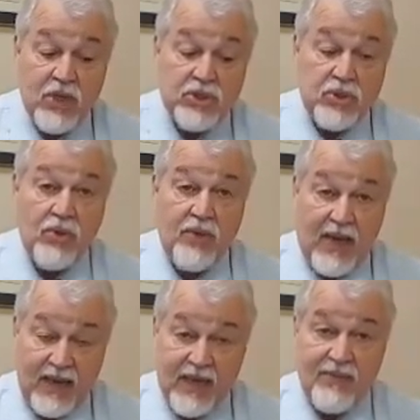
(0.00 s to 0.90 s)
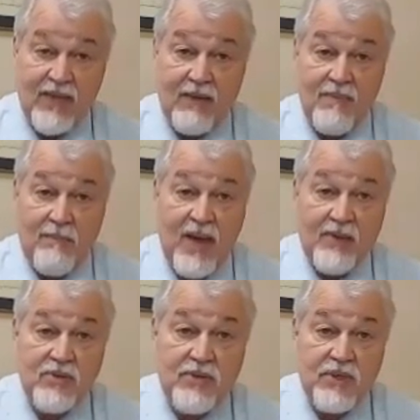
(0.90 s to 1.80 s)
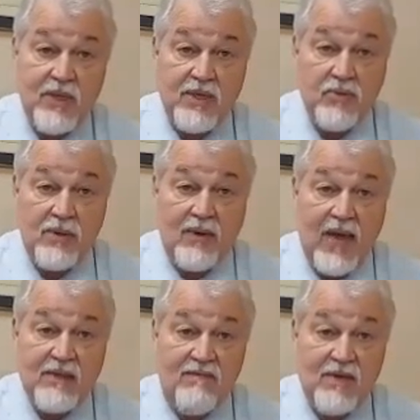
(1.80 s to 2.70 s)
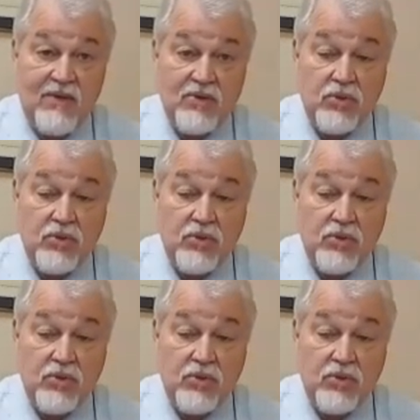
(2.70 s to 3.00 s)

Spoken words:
So again, that can be back to the adrenal activity there.